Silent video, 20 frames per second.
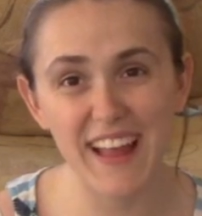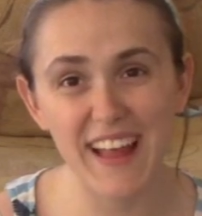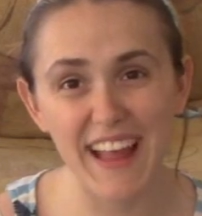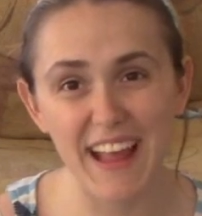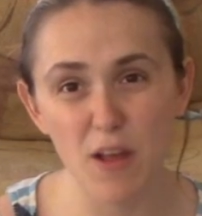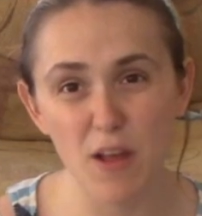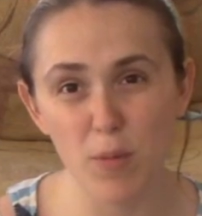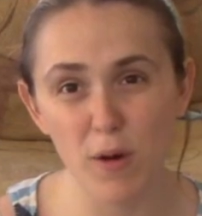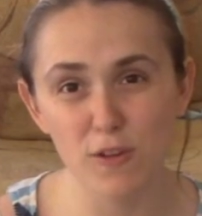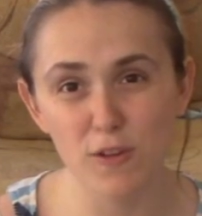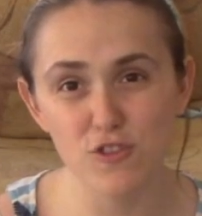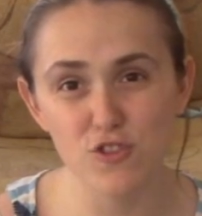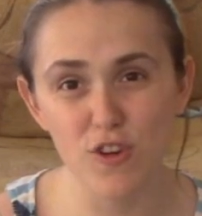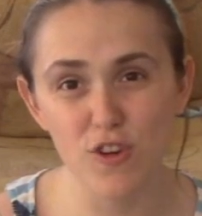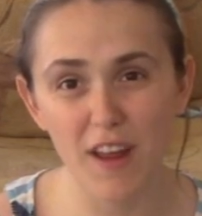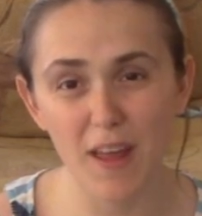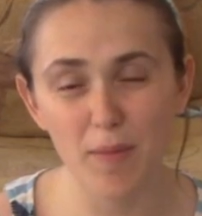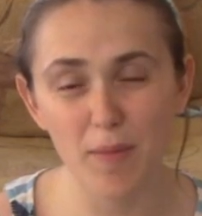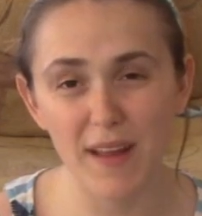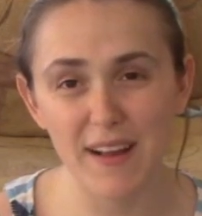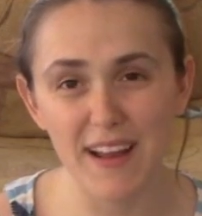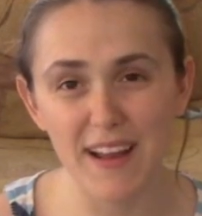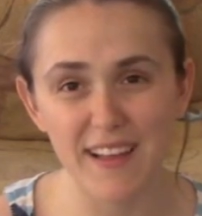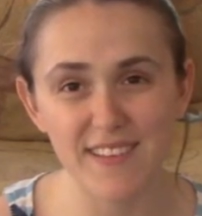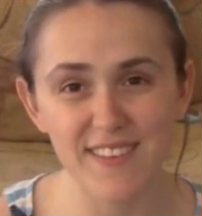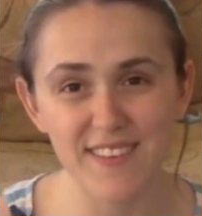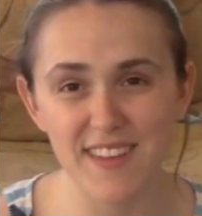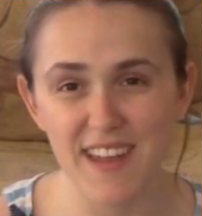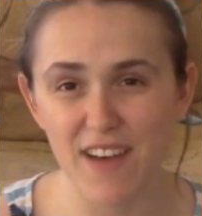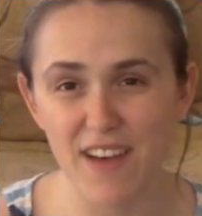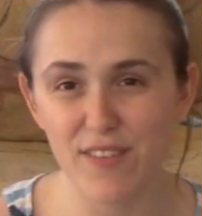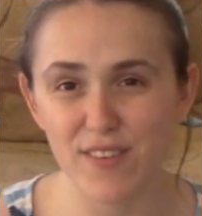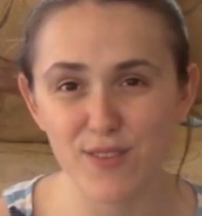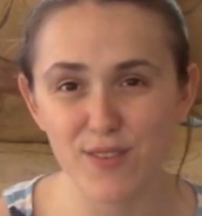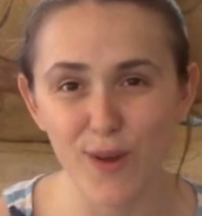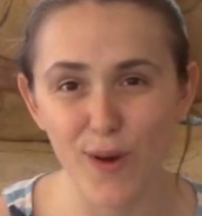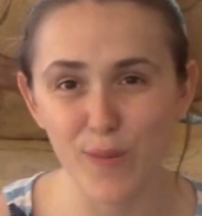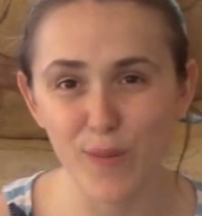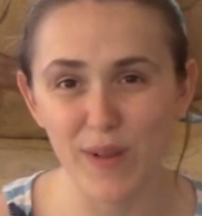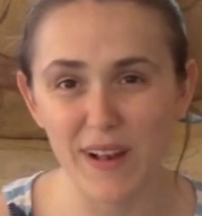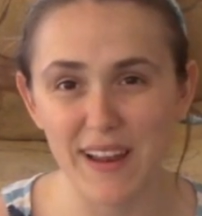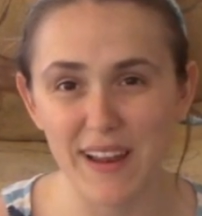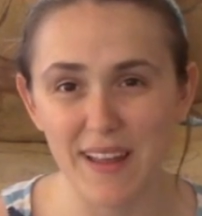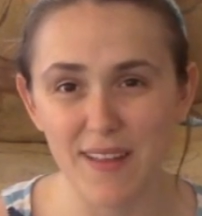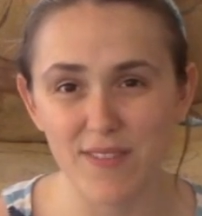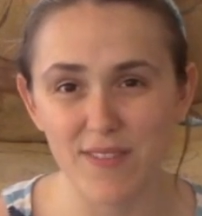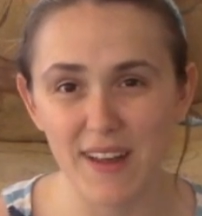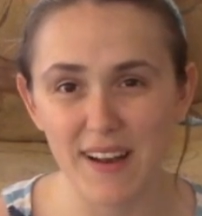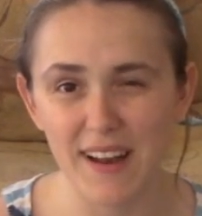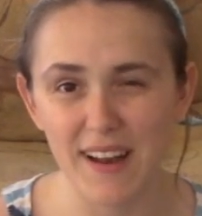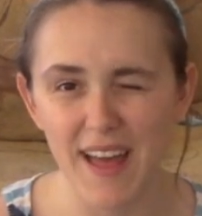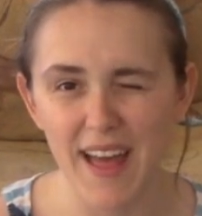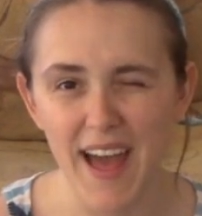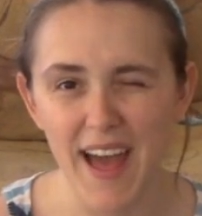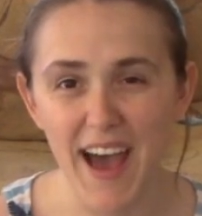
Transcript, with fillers: keep on dreaming and never stop believing.